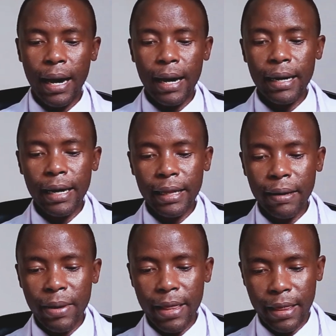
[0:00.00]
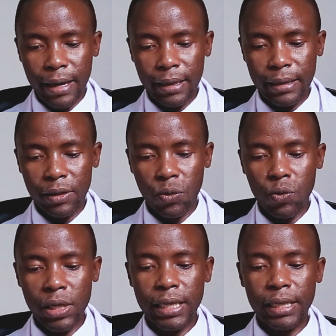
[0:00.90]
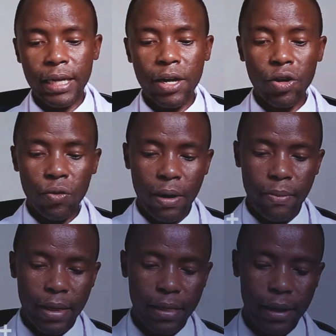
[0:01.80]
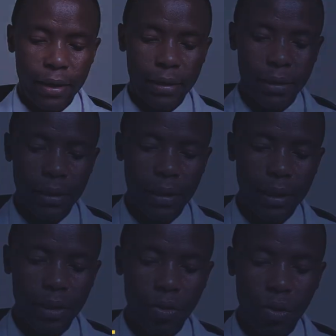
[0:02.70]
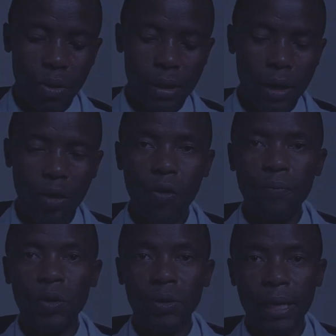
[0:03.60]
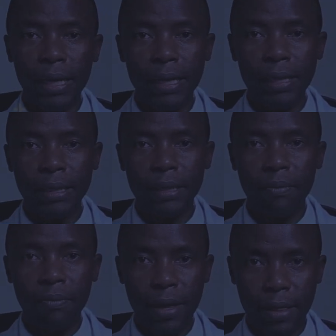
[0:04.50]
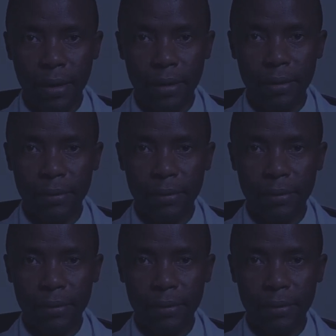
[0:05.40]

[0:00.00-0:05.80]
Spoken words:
Another method, which is a newer method, is called the computerized method.